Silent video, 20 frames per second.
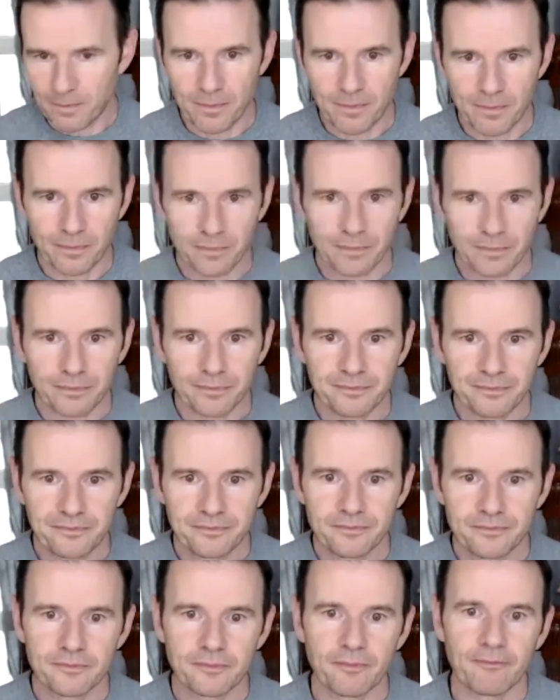And
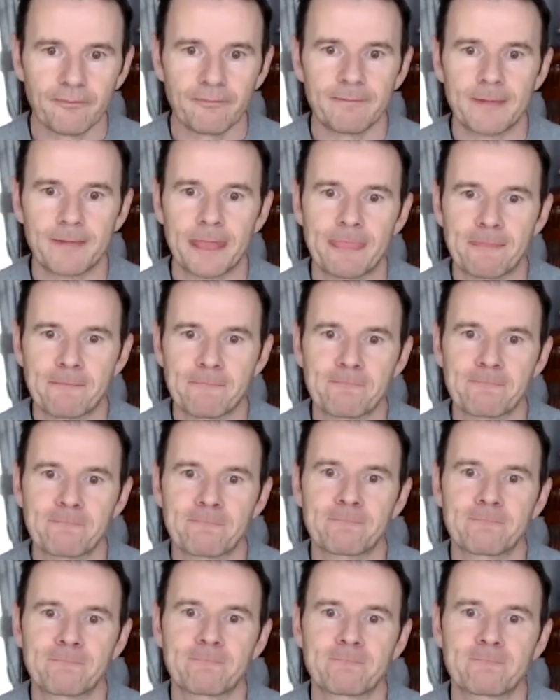I love
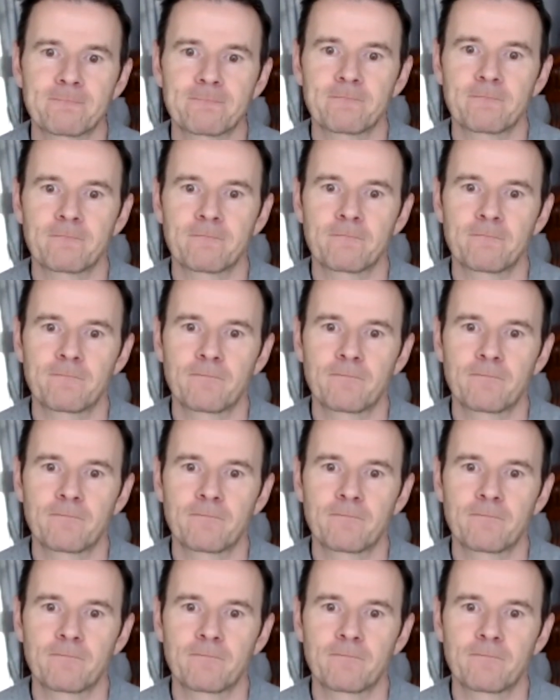that humility